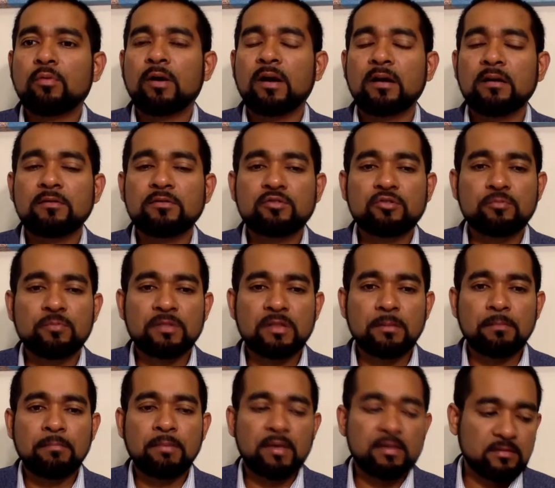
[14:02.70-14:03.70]
what should be
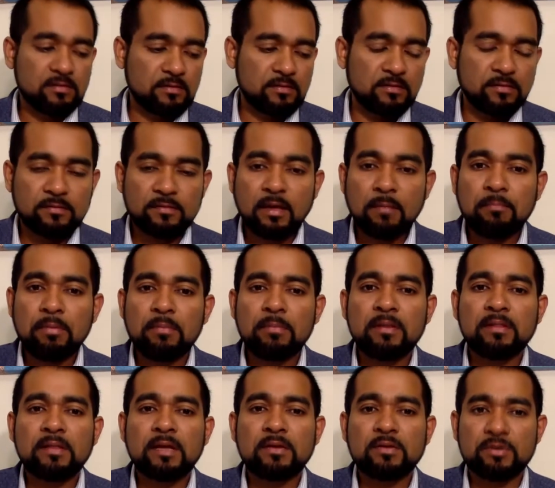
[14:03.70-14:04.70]
the best
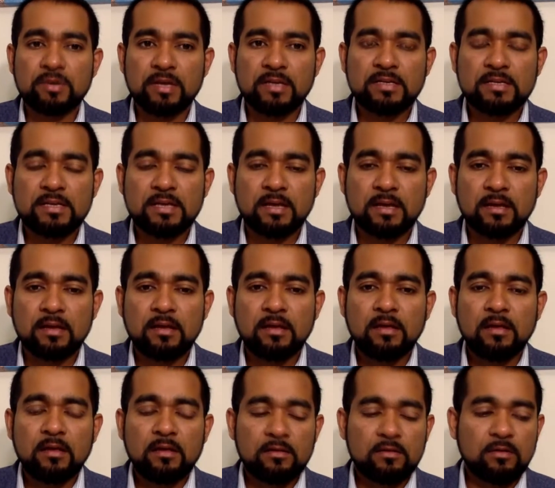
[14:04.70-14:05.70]
supplement that we can take.
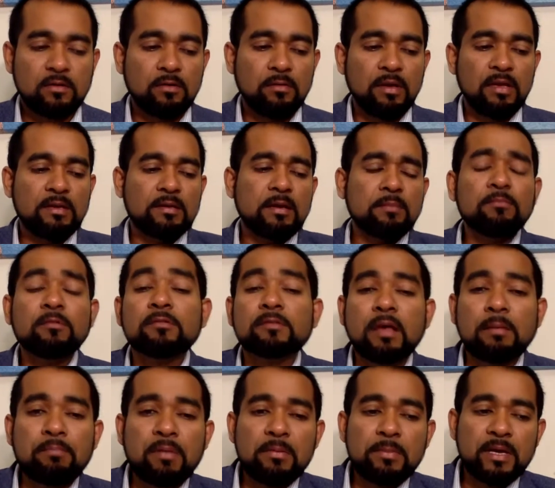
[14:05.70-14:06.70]
So in terms of
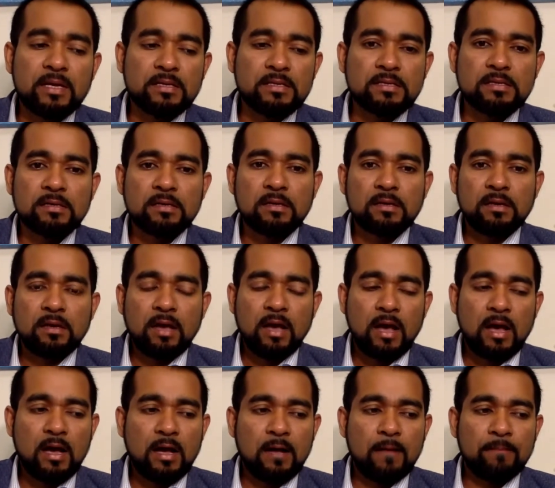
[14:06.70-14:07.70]
supplement,
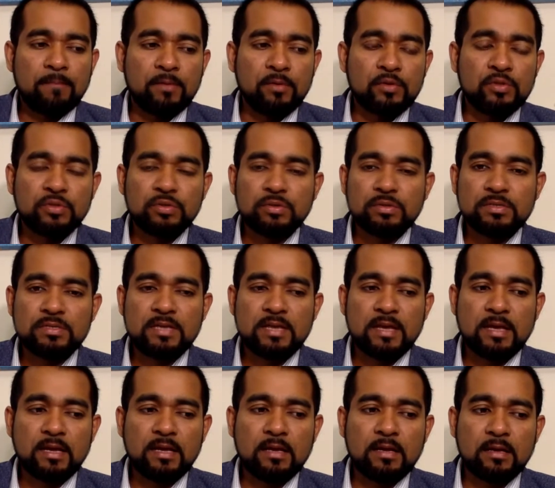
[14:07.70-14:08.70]
we should
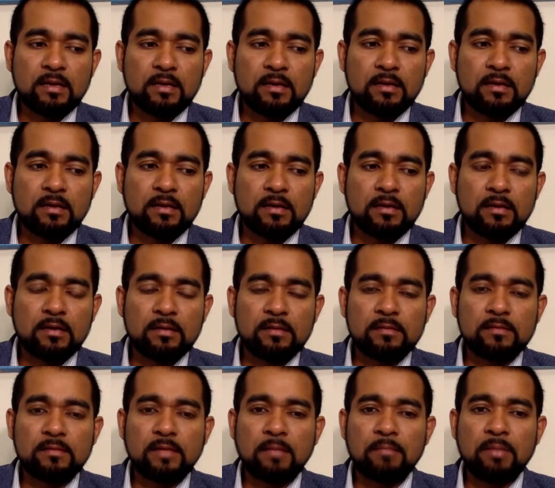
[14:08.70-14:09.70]
take
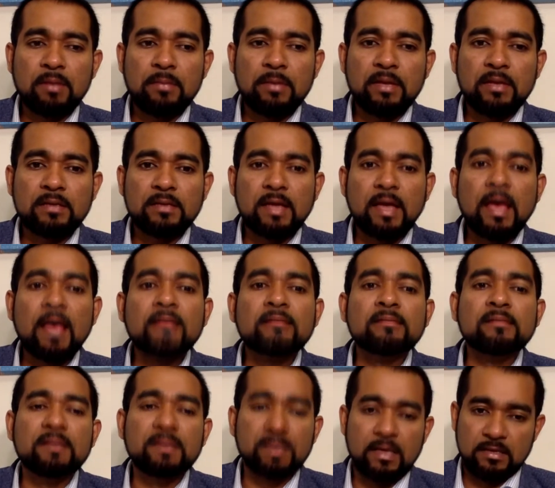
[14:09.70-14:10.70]
supplement
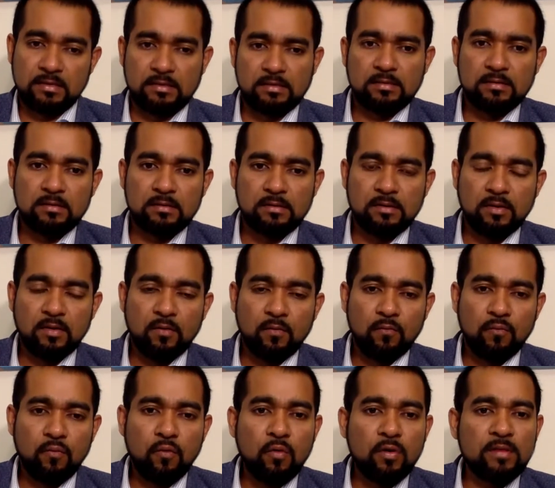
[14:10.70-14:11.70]
as needed.
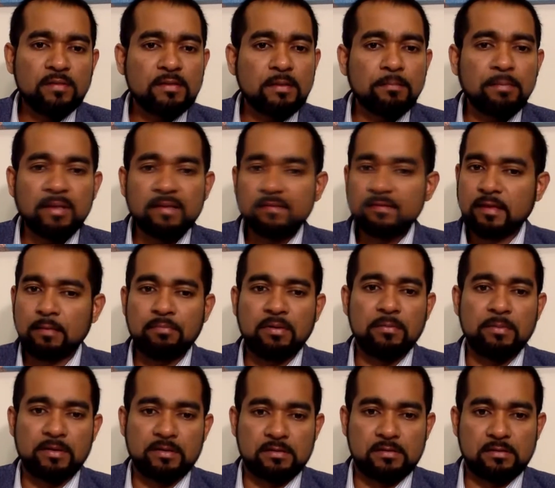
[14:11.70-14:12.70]
Food is the best
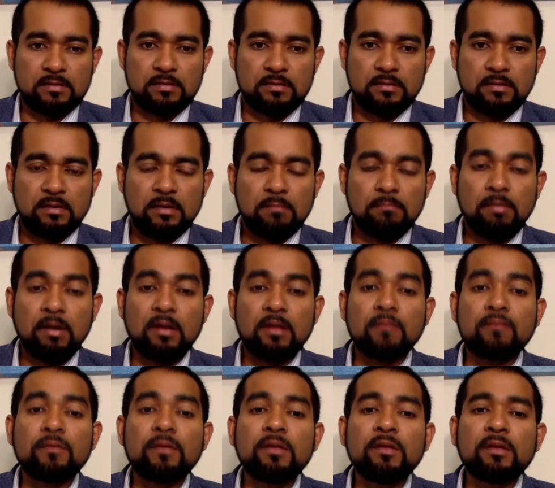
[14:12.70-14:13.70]
supplement. But
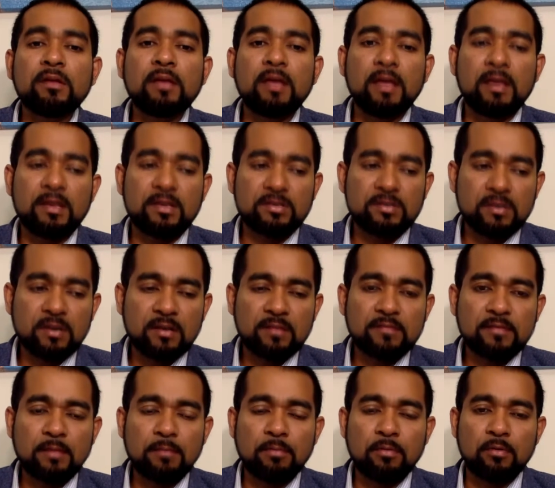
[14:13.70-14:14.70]
if you need additional
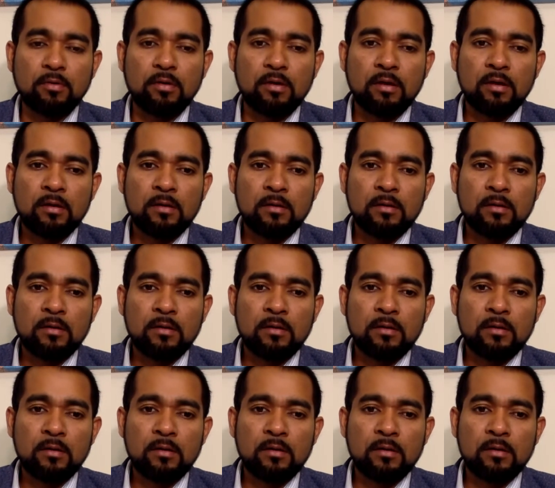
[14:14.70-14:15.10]
support,